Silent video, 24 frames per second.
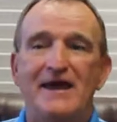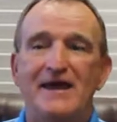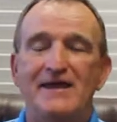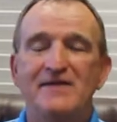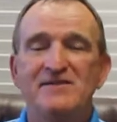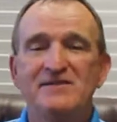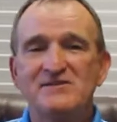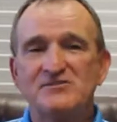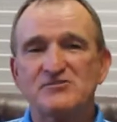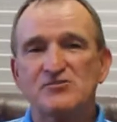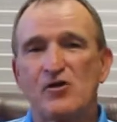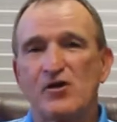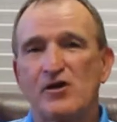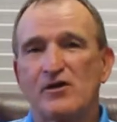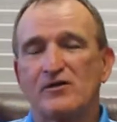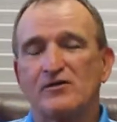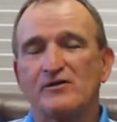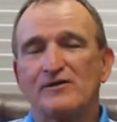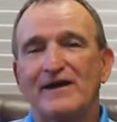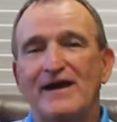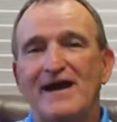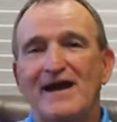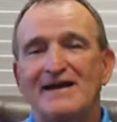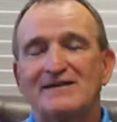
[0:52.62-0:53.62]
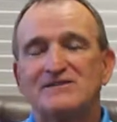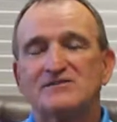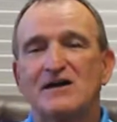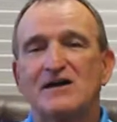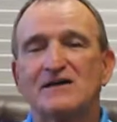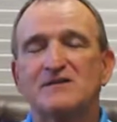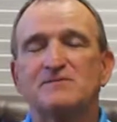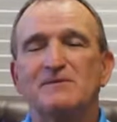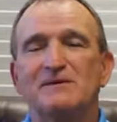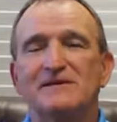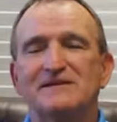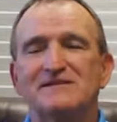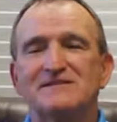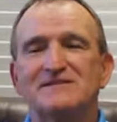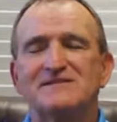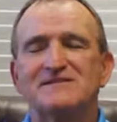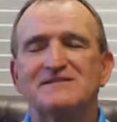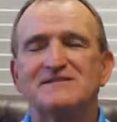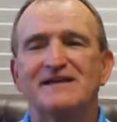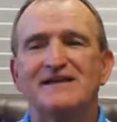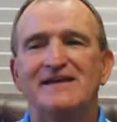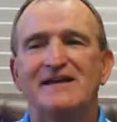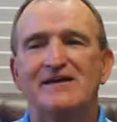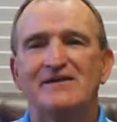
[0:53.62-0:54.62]
In this article, the guy talked about this. He
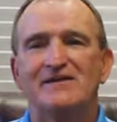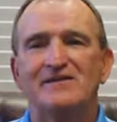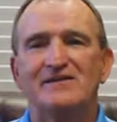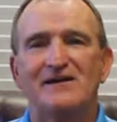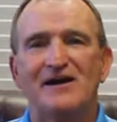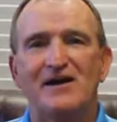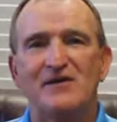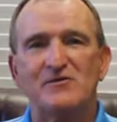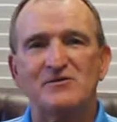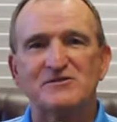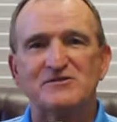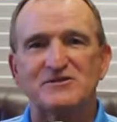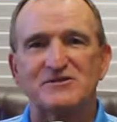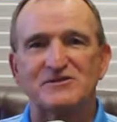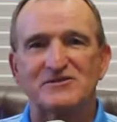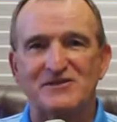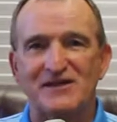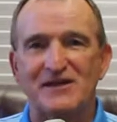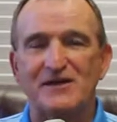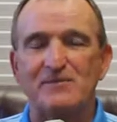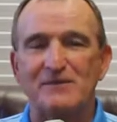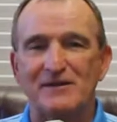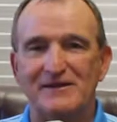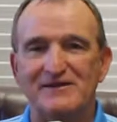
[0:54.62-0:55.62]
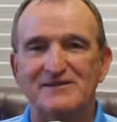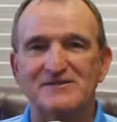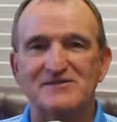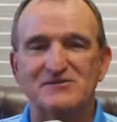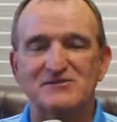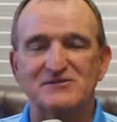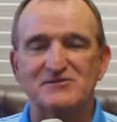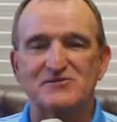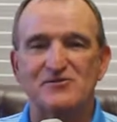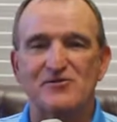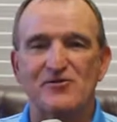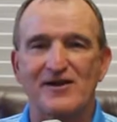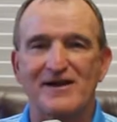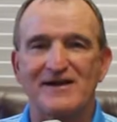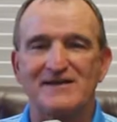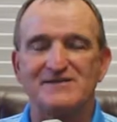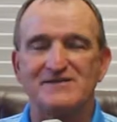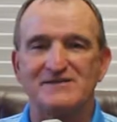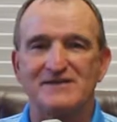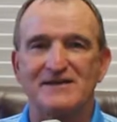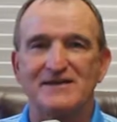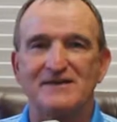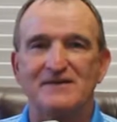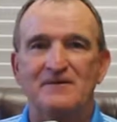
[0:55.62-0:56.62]
said, now, I want you to think about this. This is
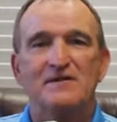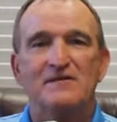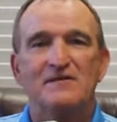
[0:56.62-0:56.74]
crazy.